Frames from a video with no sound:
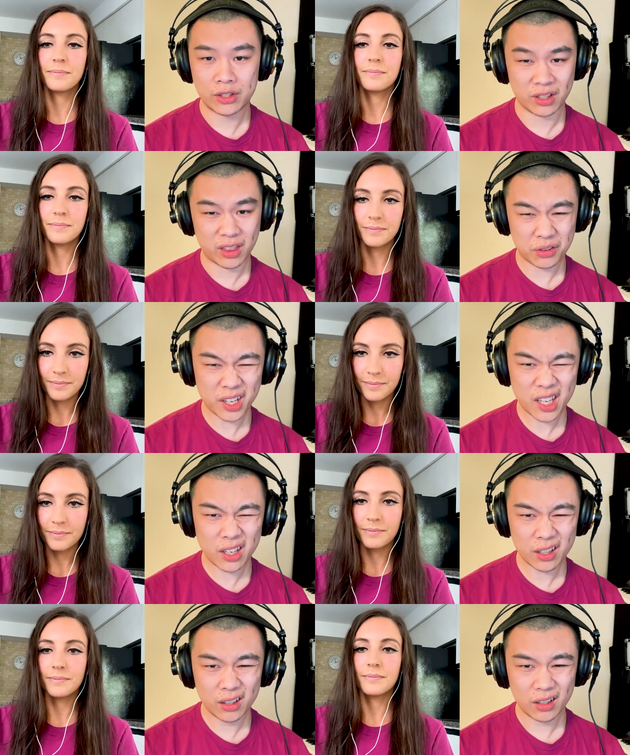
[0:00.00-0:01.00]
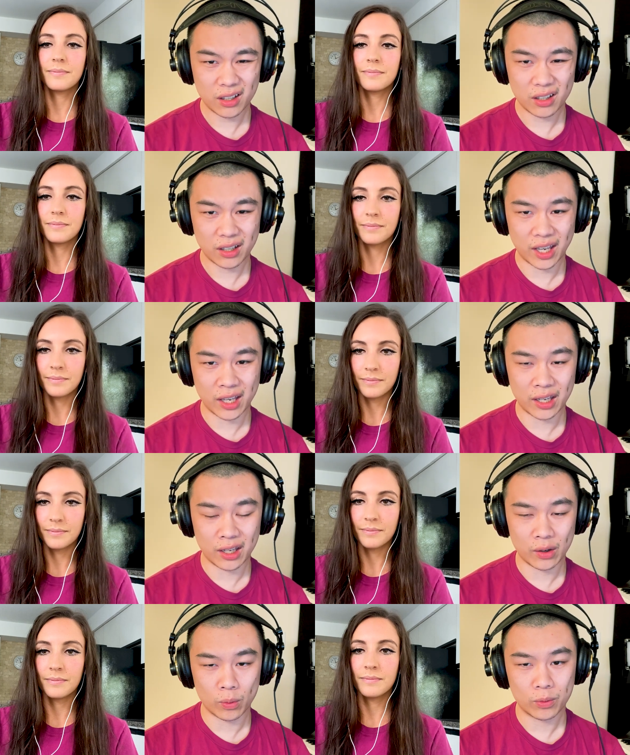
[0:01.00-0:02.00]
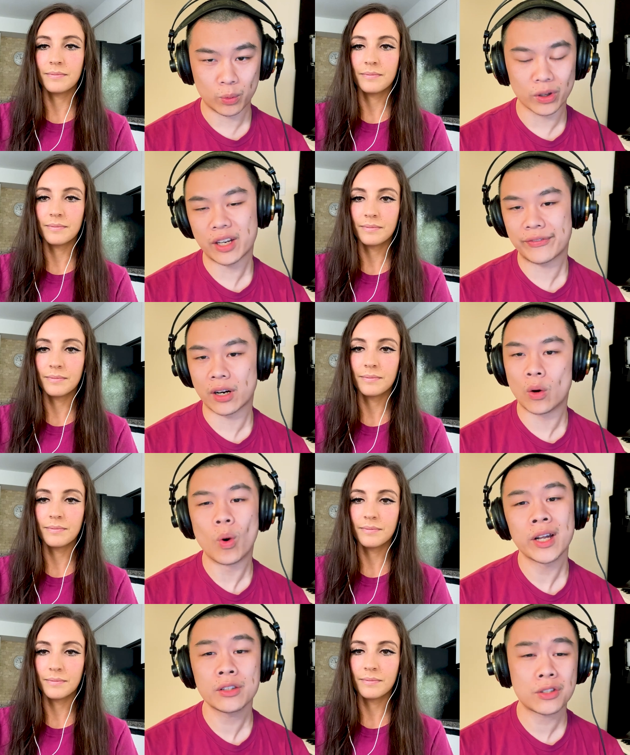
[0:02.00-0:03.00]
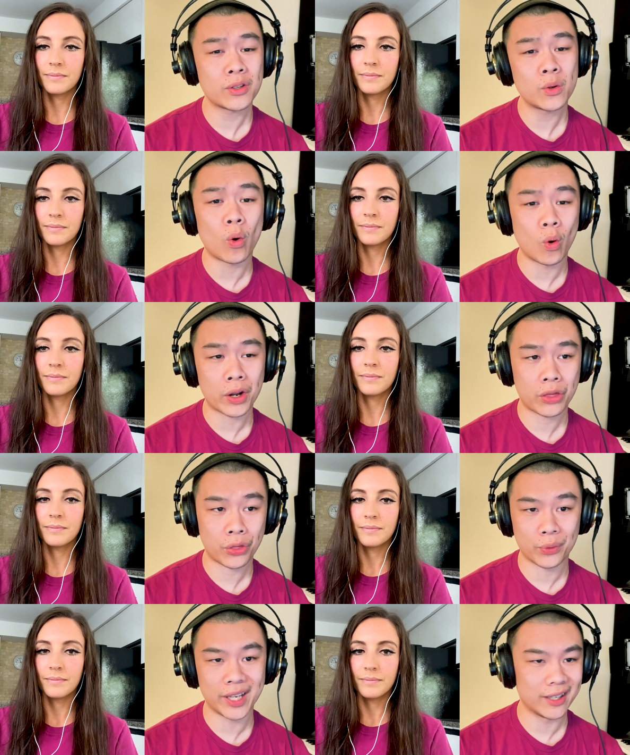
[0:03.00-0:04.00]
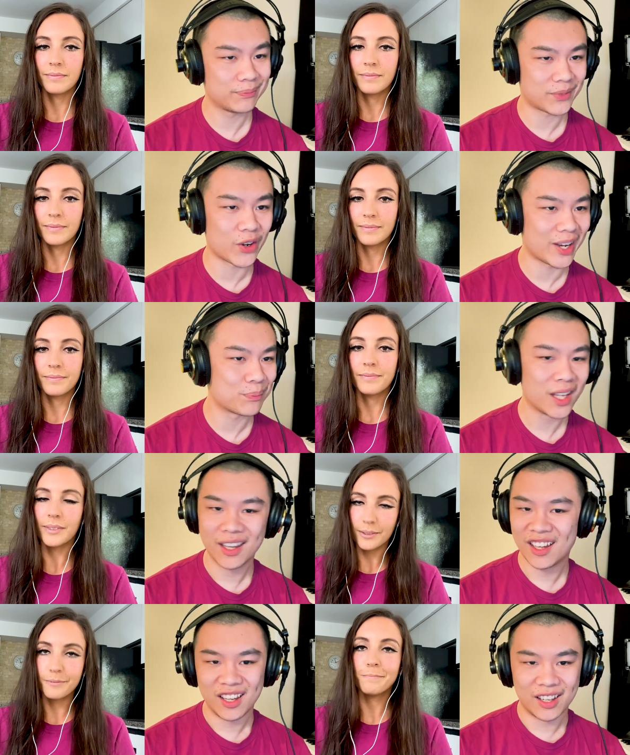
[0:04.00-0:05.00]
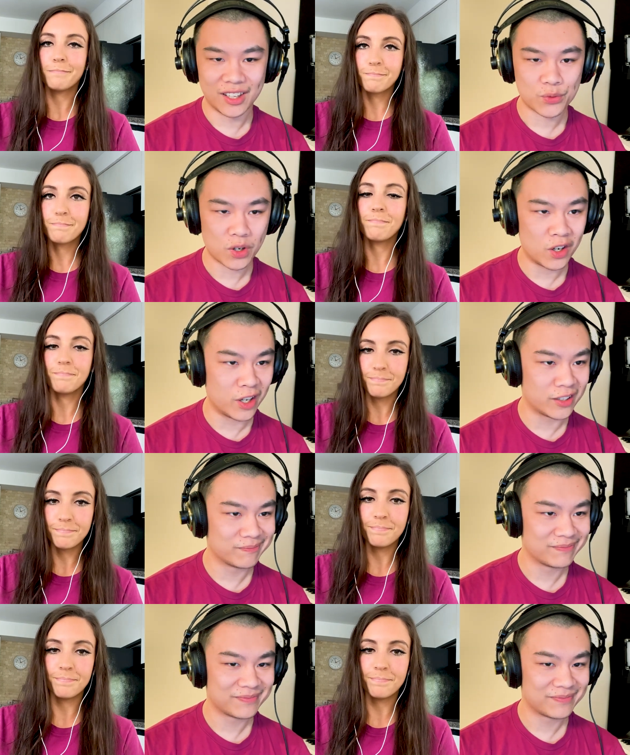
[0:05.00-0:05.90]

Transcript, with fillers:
Speaker 1: to three, a, we're looking for a one, two, or three. Okay, let's roll.